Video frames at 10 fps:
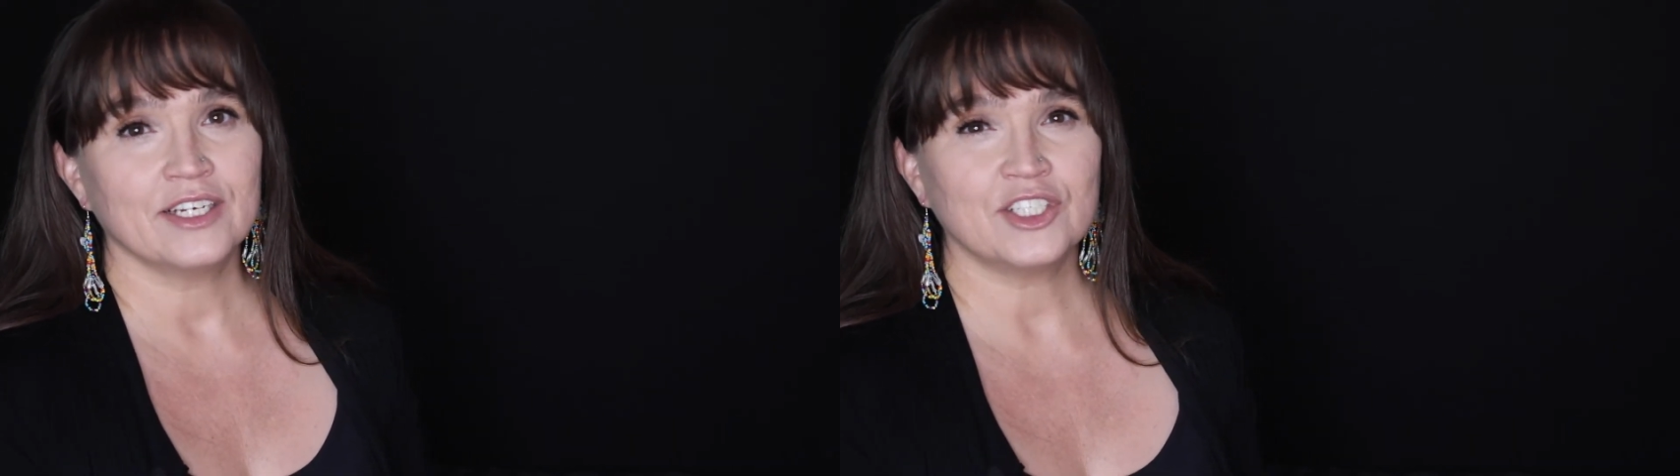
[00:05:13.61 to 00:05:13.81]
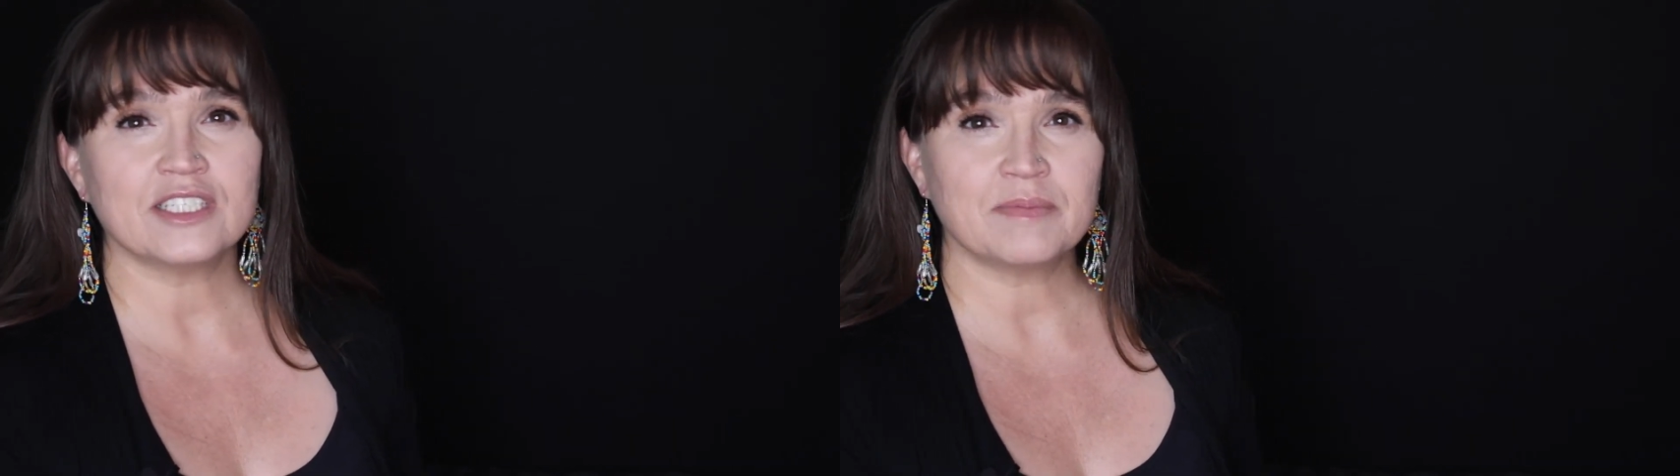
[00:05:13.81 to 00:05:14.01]

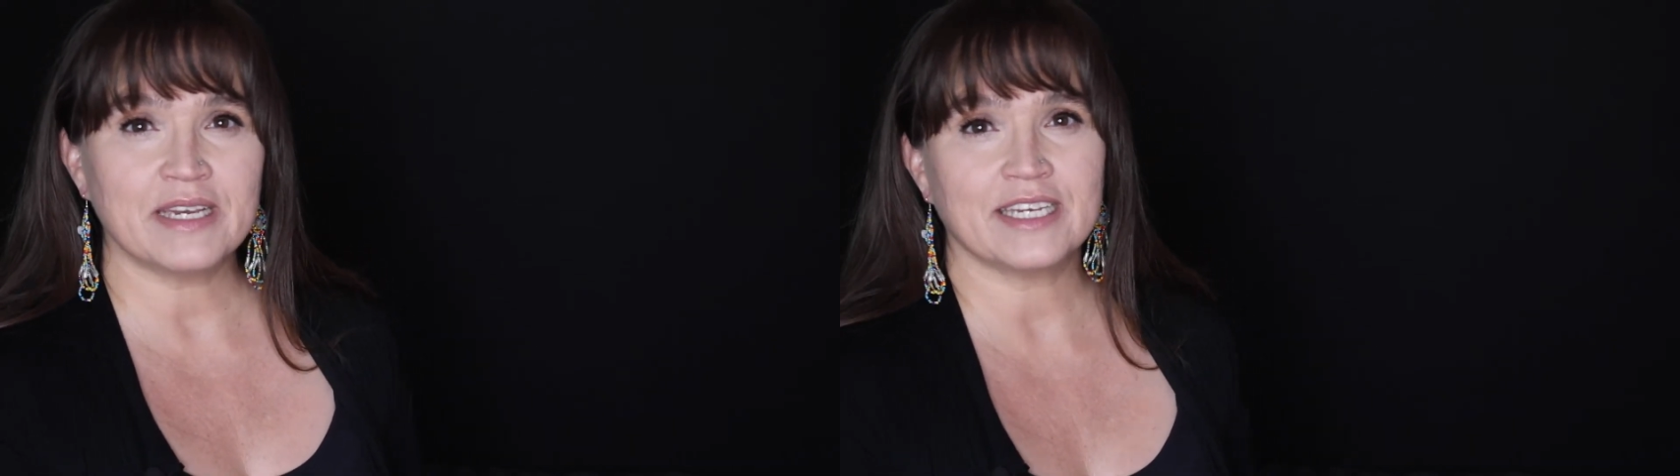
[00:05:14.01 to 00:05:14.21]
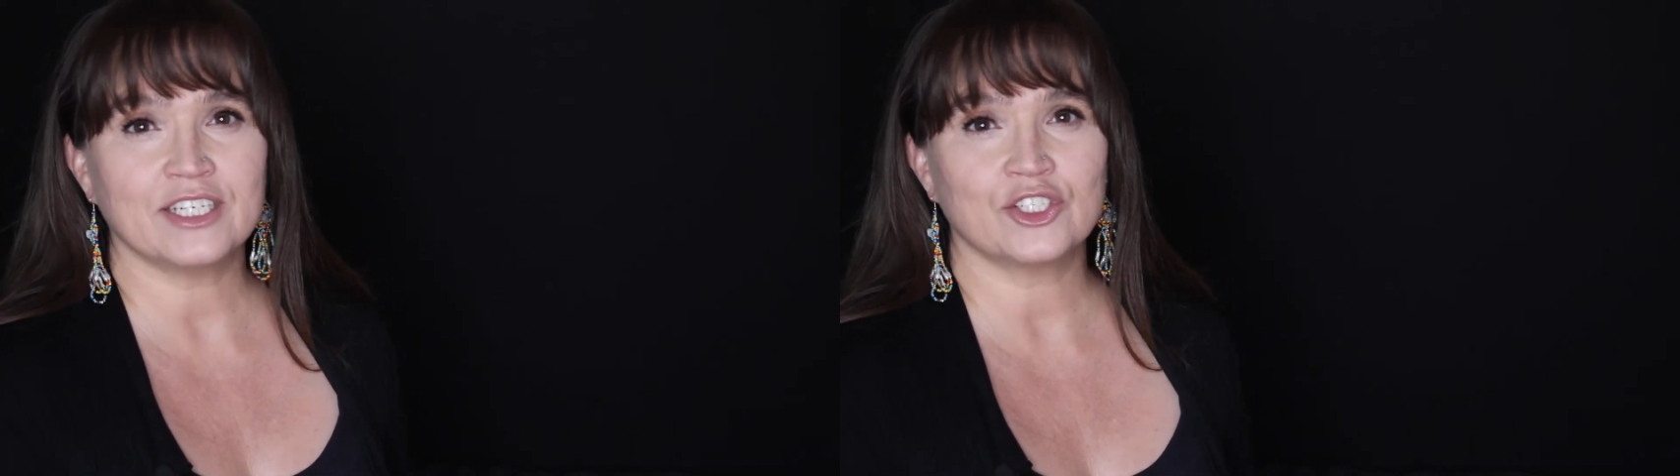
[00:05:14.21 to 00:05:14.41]
just
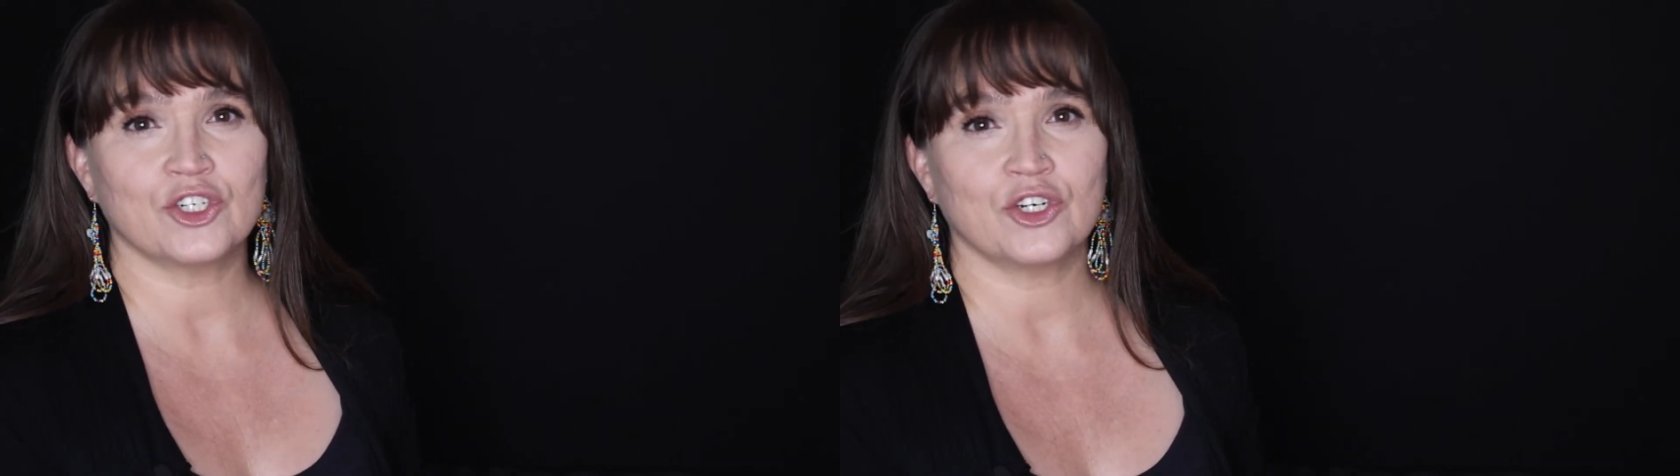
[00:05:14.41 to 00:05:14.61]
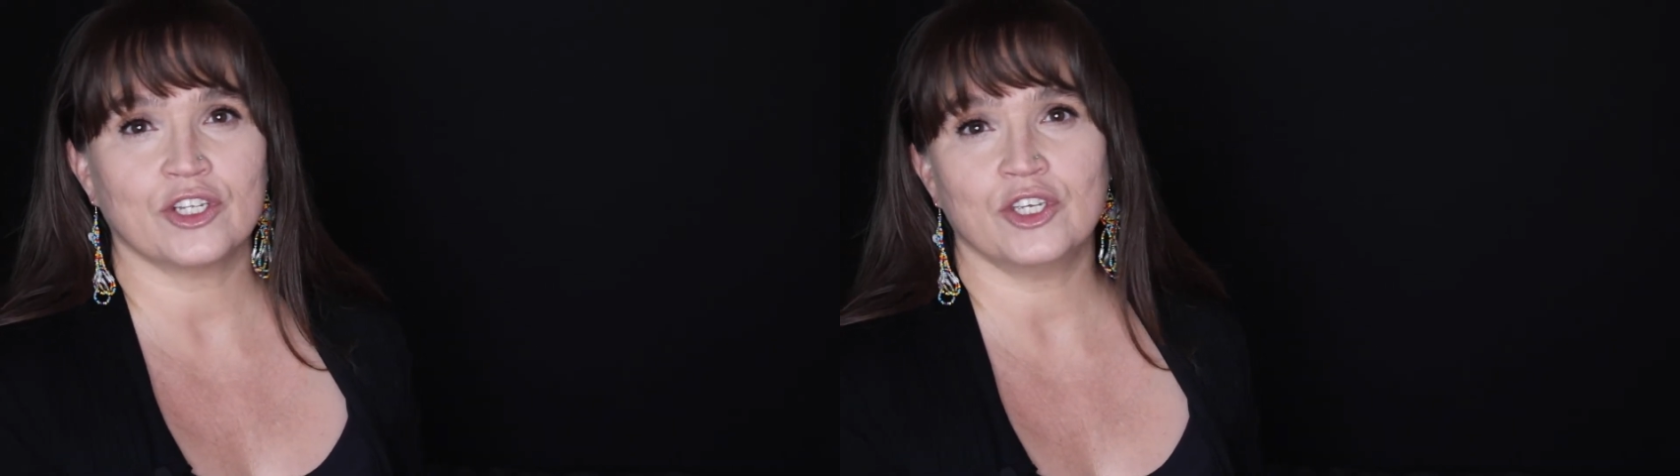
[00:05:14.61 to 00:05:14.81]
making
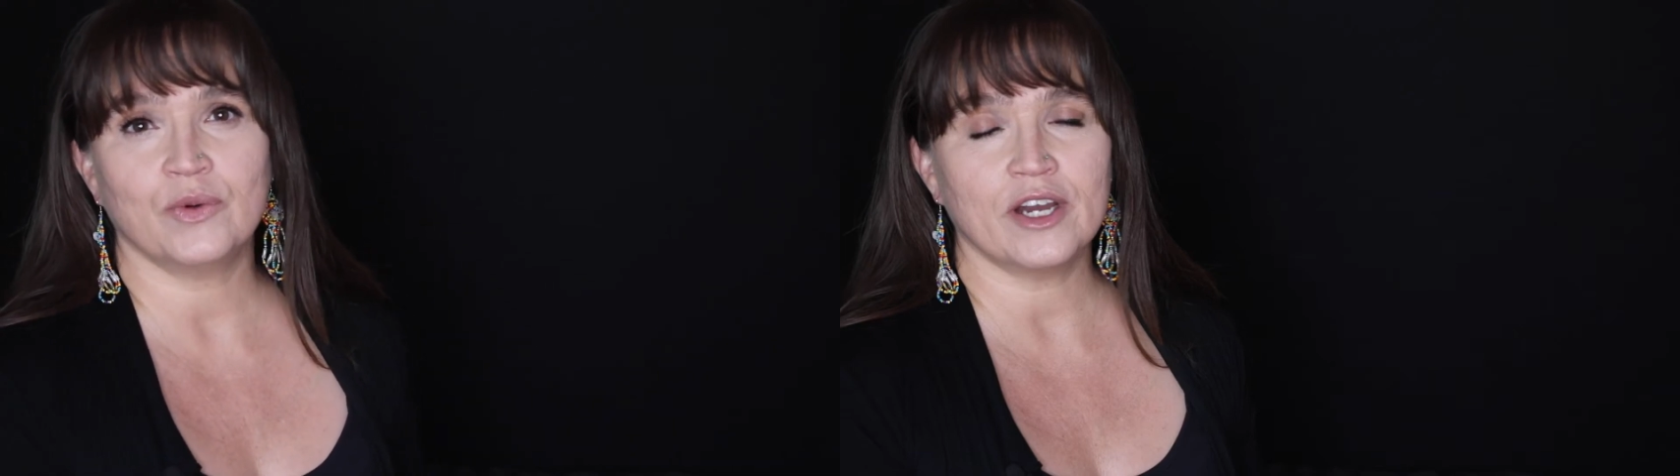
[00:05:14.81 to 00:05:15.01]
sure that you